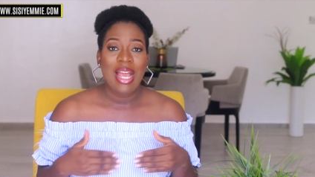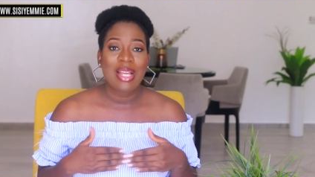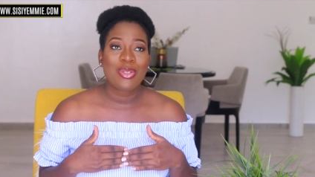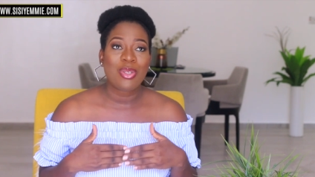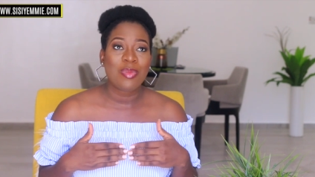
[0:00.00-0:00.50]

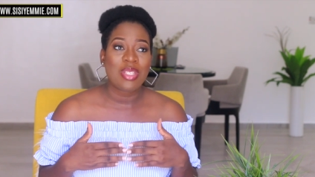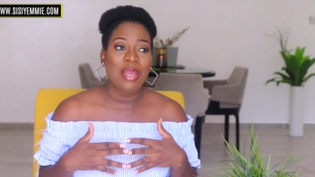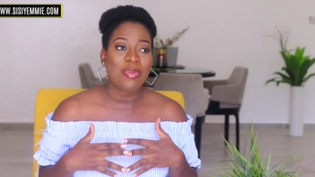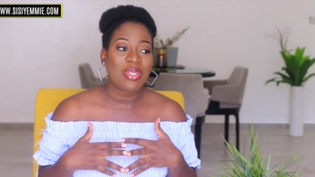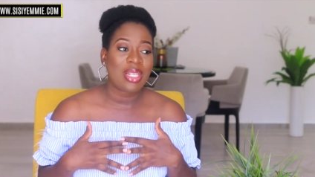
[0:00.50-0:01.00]
And
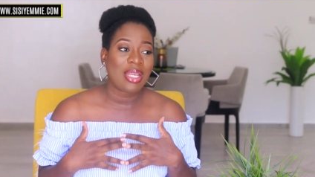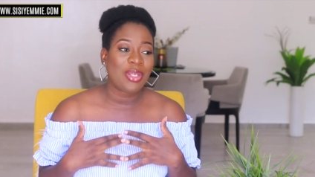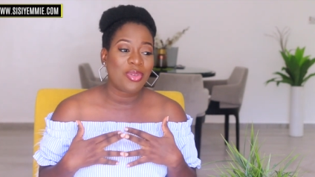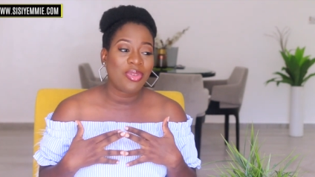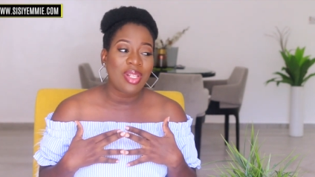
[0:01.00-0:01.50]
sometimes,
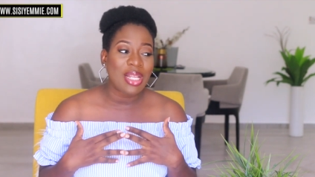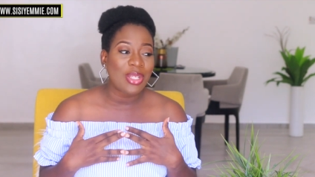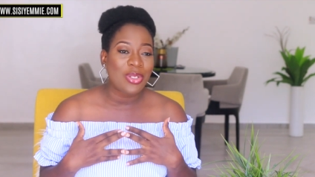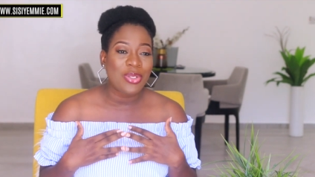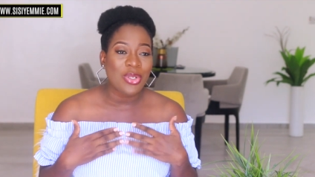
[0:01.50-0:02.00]
like, you feel
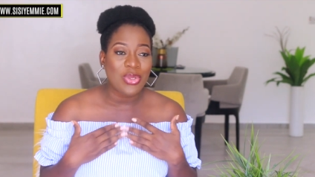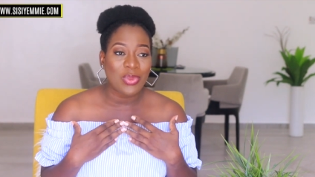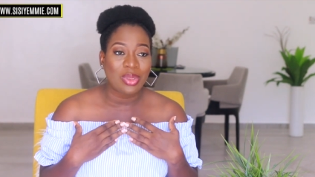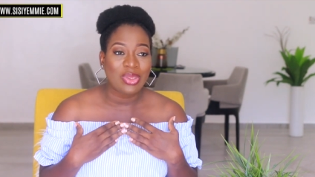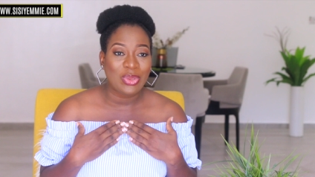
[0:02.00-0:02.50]
like you just
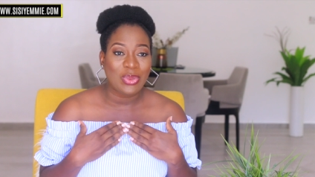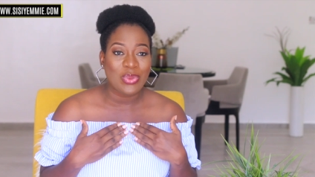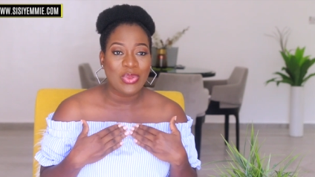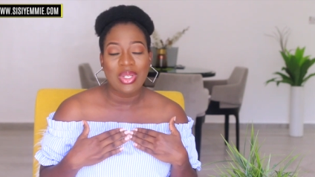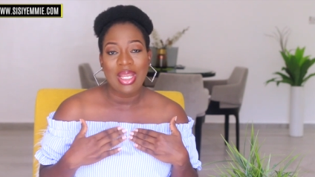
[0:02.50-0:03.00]
want
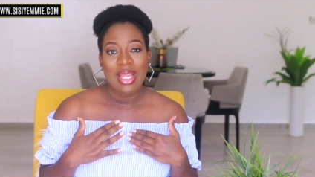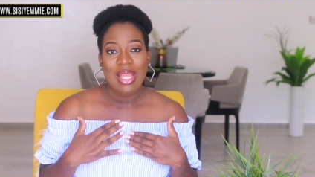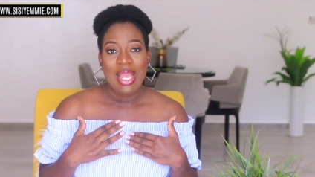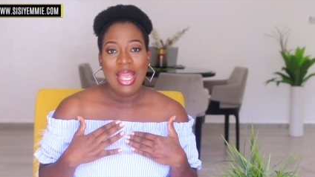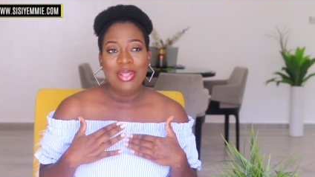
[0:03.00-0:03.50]
to,
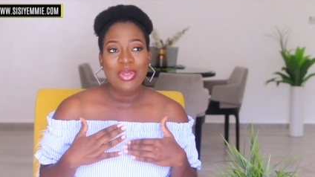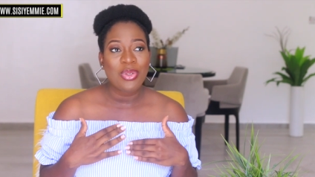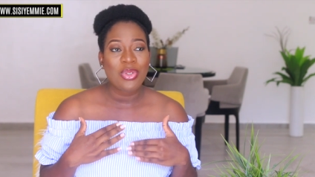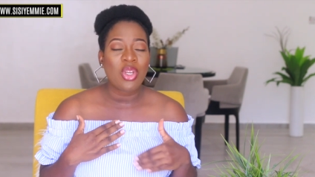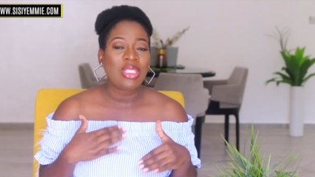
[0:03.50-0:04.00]
I don't
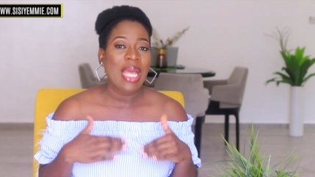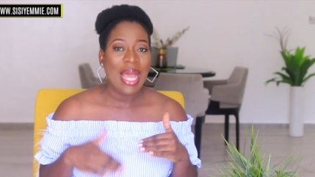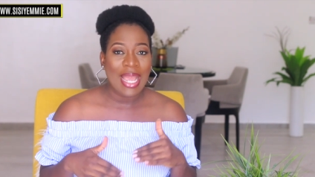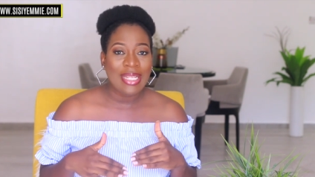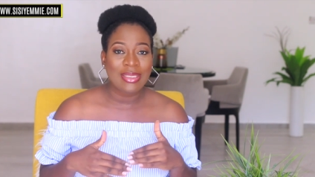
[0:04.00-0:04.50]
know, not
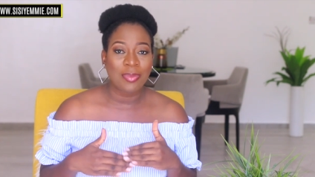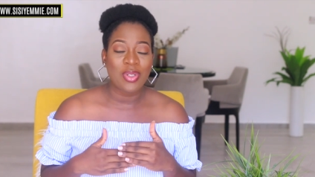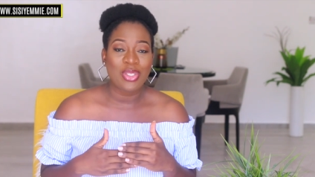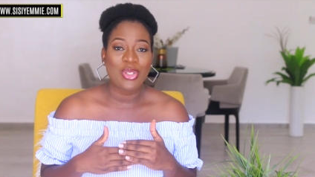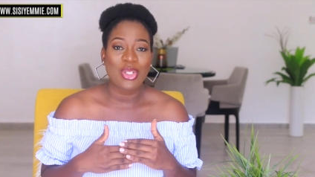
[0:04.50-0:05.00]
hide,
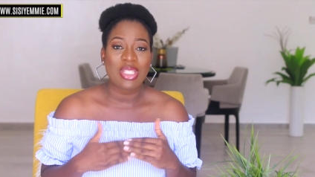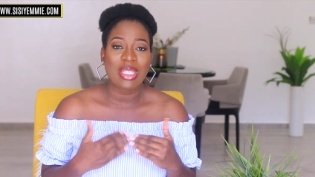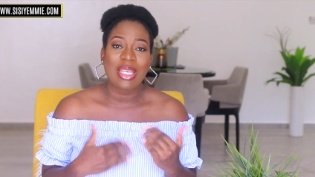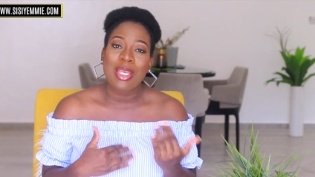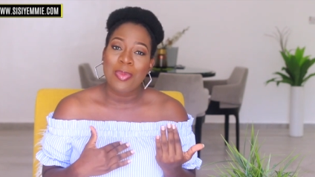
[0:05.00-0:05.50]
but
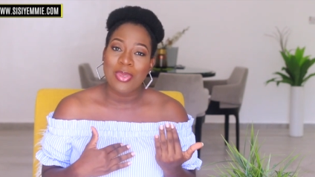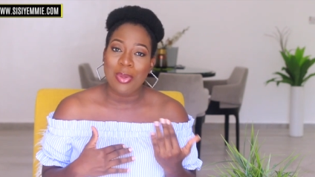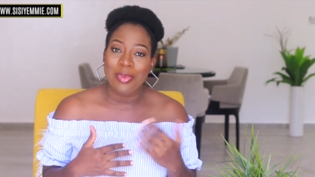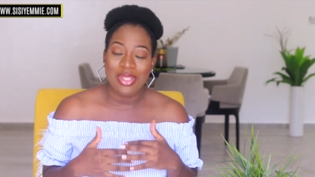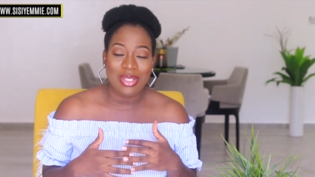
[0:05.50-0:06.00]
just keep
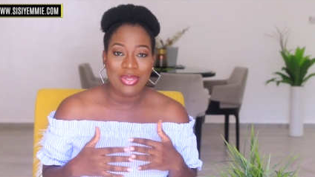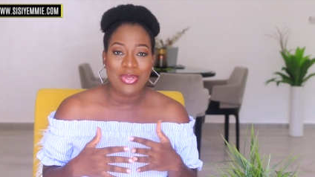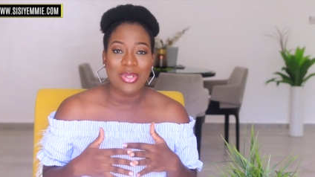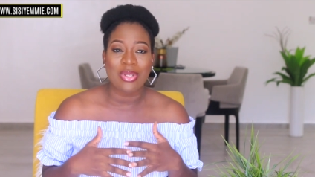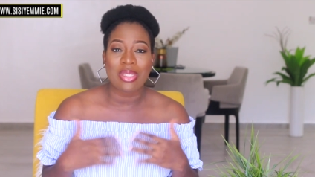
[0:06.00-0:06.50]
some things
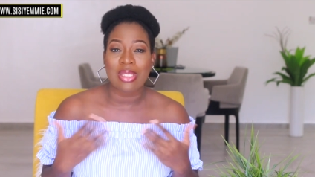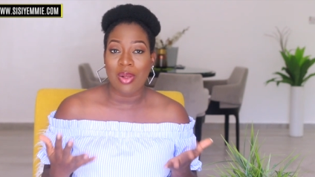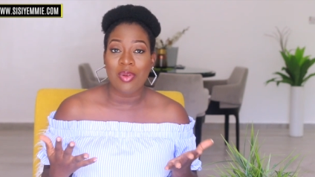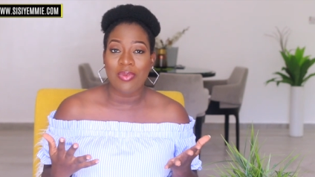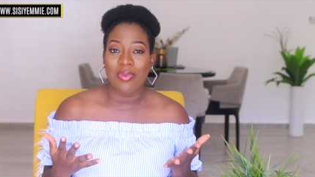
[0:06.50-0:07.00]
to
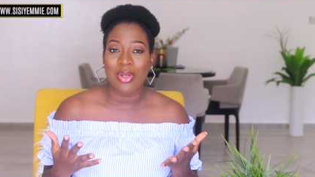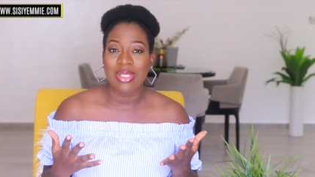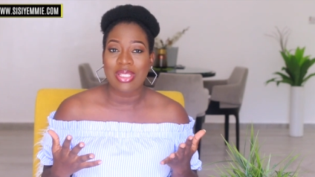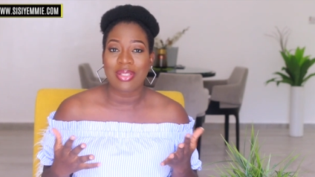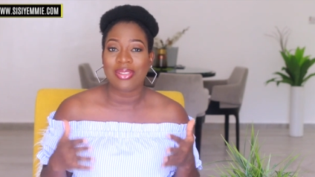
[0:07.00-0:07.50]
yourself
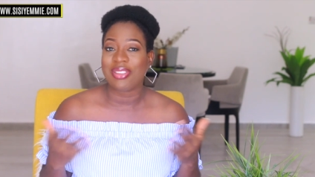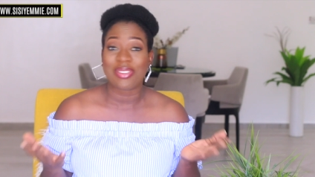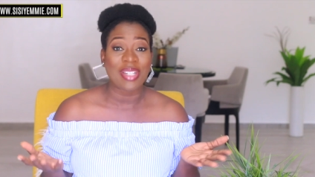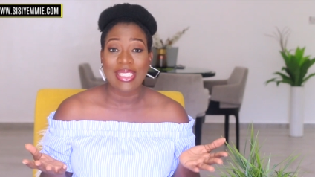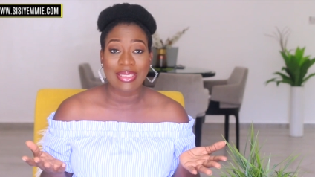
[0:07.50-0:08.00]
until the
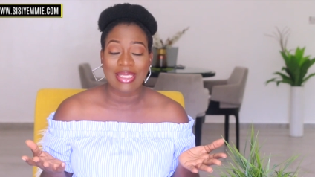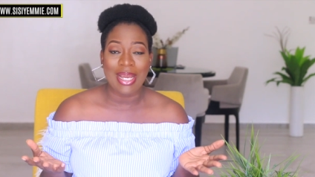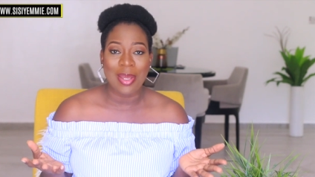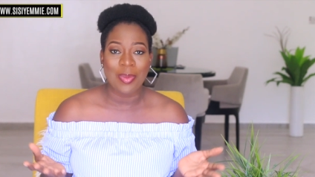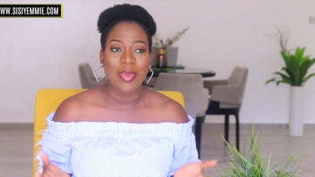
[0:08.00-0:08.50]
right
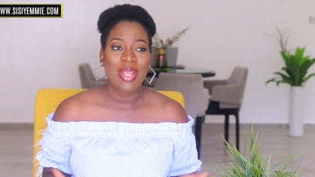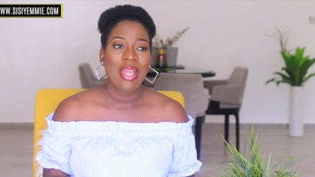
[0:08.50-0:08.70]
time.